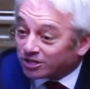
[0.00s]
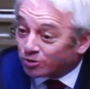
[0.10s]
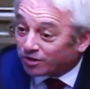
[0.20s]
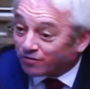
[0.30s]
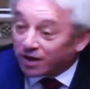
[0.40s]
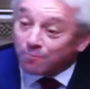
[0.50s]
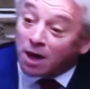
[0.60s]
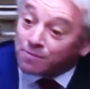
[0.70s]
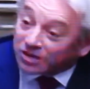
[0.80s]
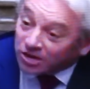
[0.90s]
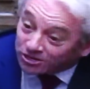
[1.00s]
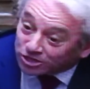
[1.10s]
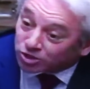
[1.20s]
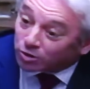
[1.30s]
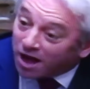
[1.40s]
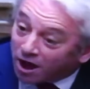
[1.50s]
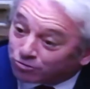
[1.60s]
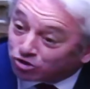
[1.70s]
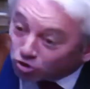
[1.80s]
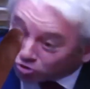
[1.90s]
Well, he
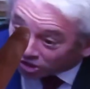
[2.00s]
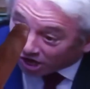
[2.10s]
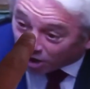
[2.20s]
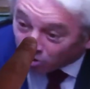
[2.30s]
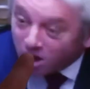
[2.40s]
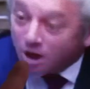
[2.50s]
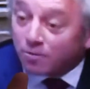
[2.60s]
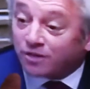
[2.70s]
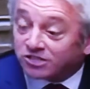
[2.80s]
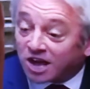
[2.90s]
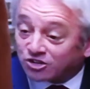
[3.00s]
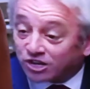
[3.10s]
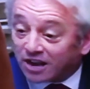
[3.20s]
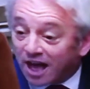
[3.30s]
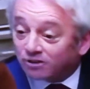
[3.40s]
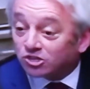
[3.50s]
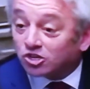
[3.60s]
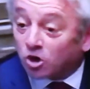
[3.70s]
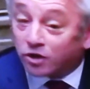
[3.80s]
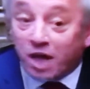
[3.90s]
says order. High five.
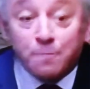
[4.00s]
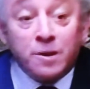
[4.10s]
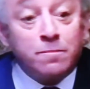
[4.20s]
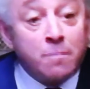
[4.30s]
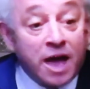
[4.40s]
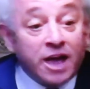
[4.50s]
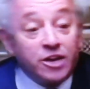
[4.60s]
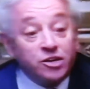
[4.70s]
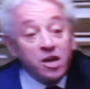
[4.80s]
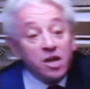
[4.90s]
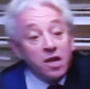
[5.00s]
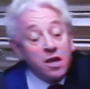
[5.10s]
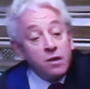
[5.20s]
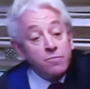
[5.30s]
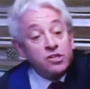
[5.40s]
Brexit high